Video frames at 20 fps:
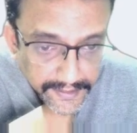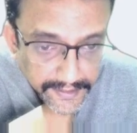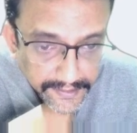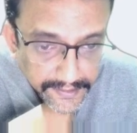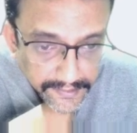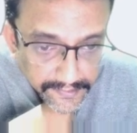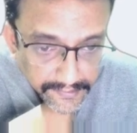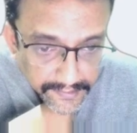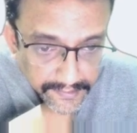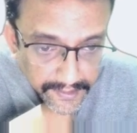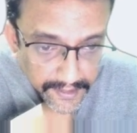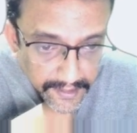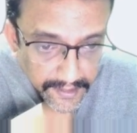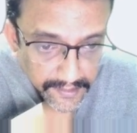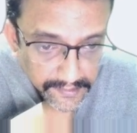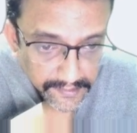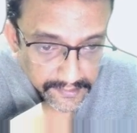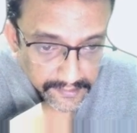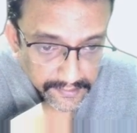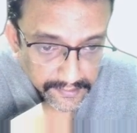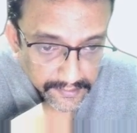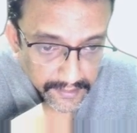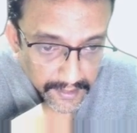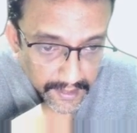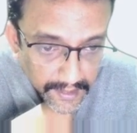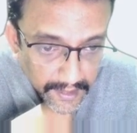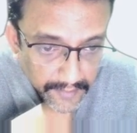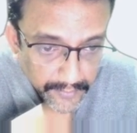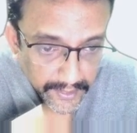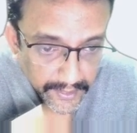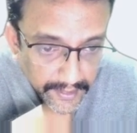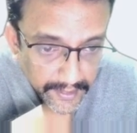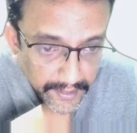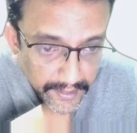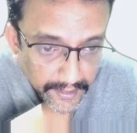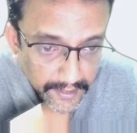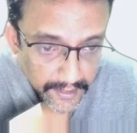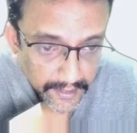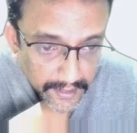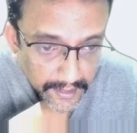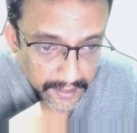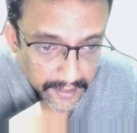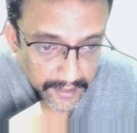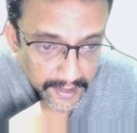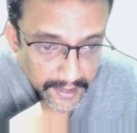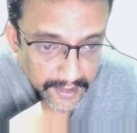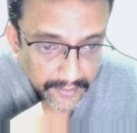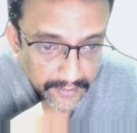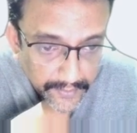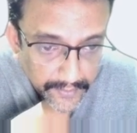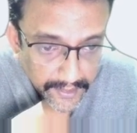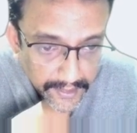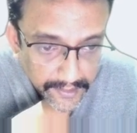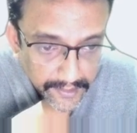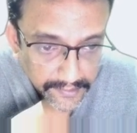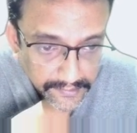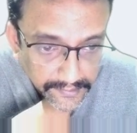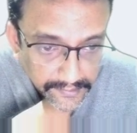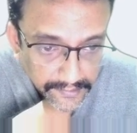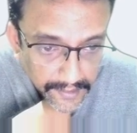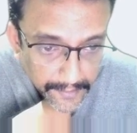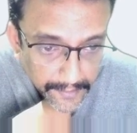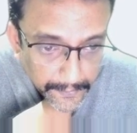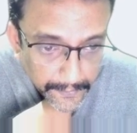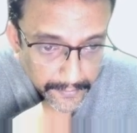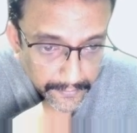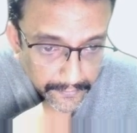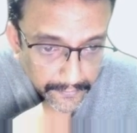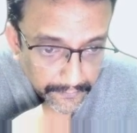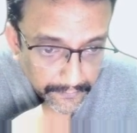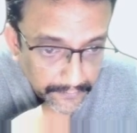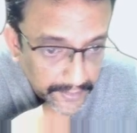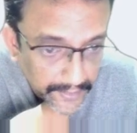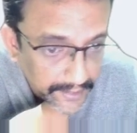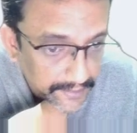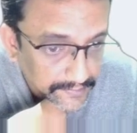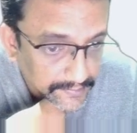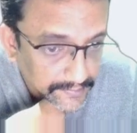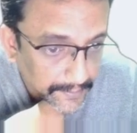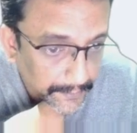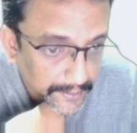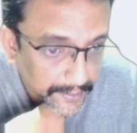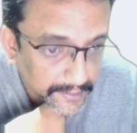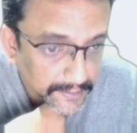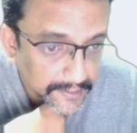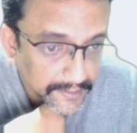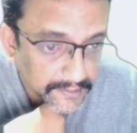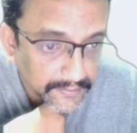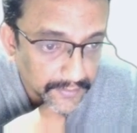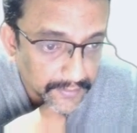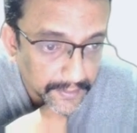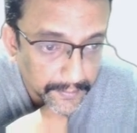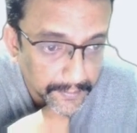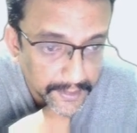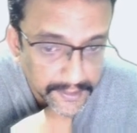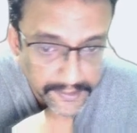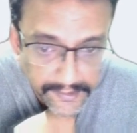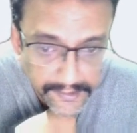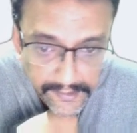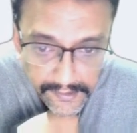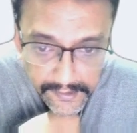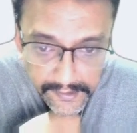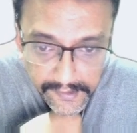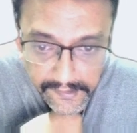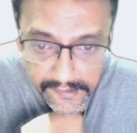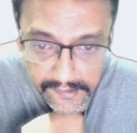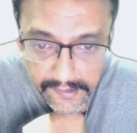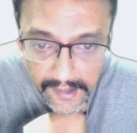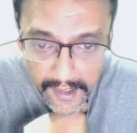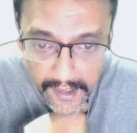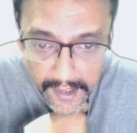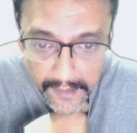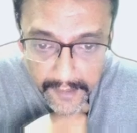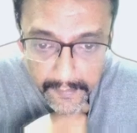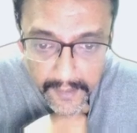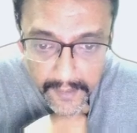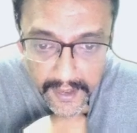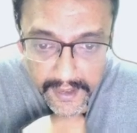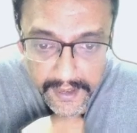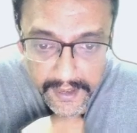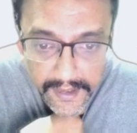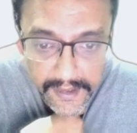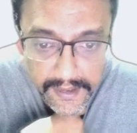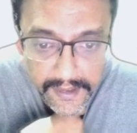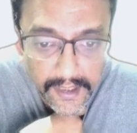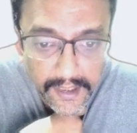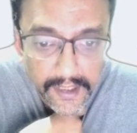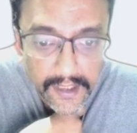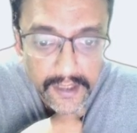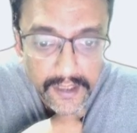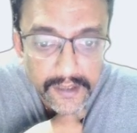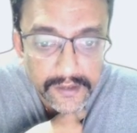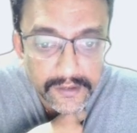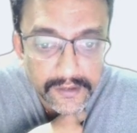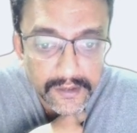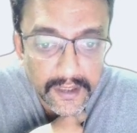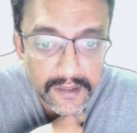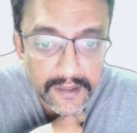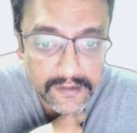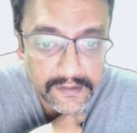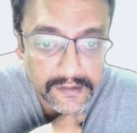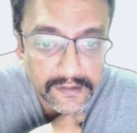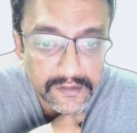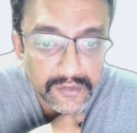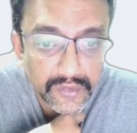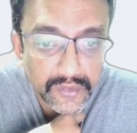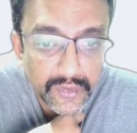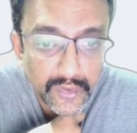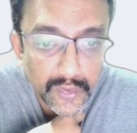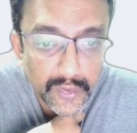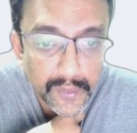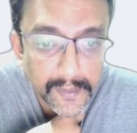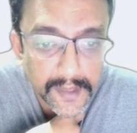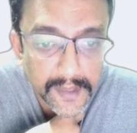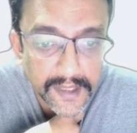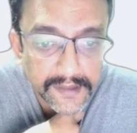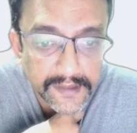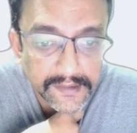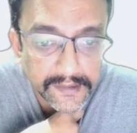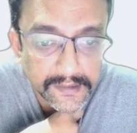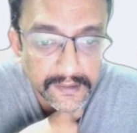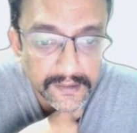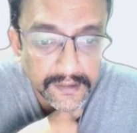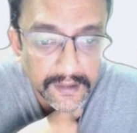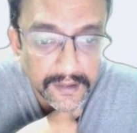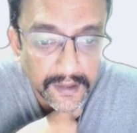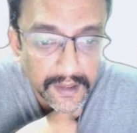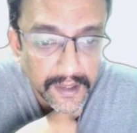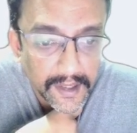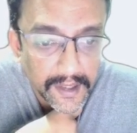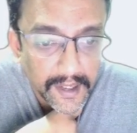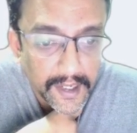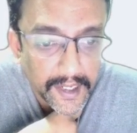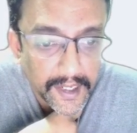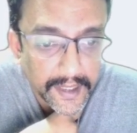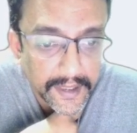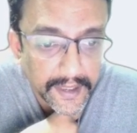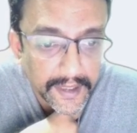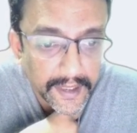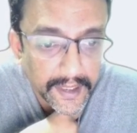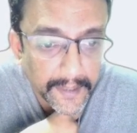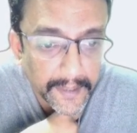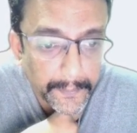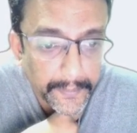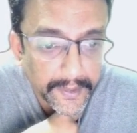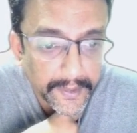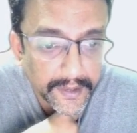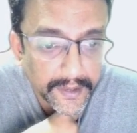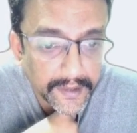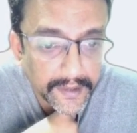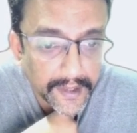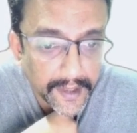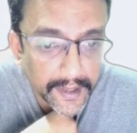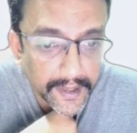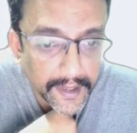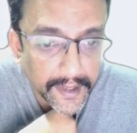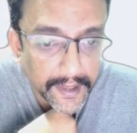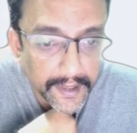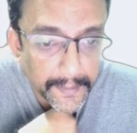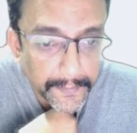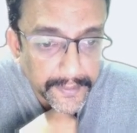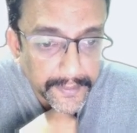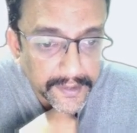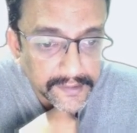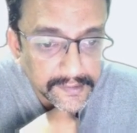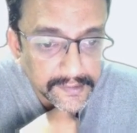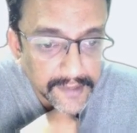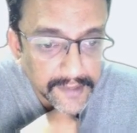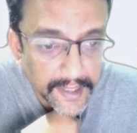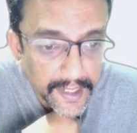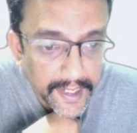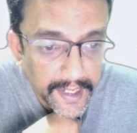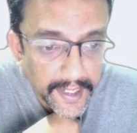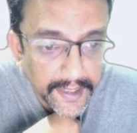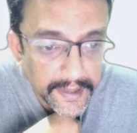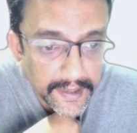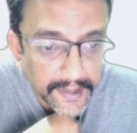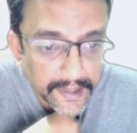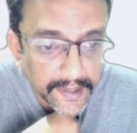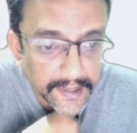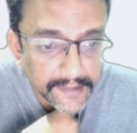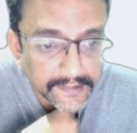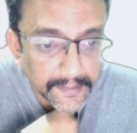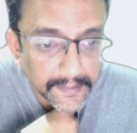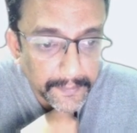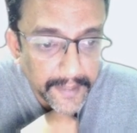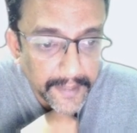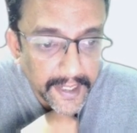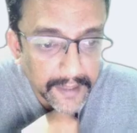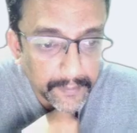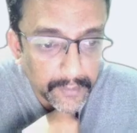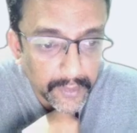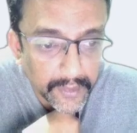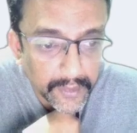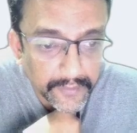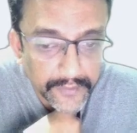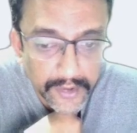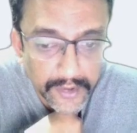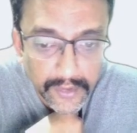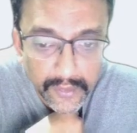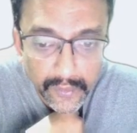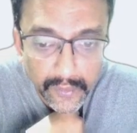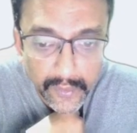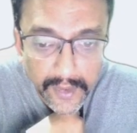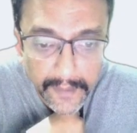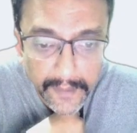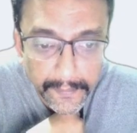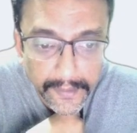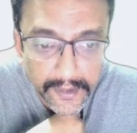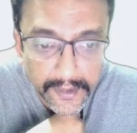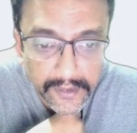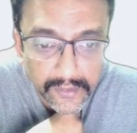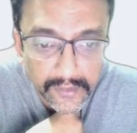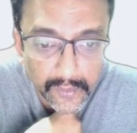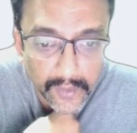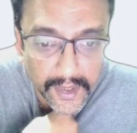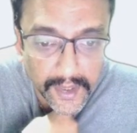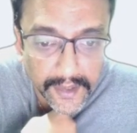steals away Darth Vader's apprentice from legend, this elite Marquis joins his new master and Emperor's hand as a backbone of the true Empire squad.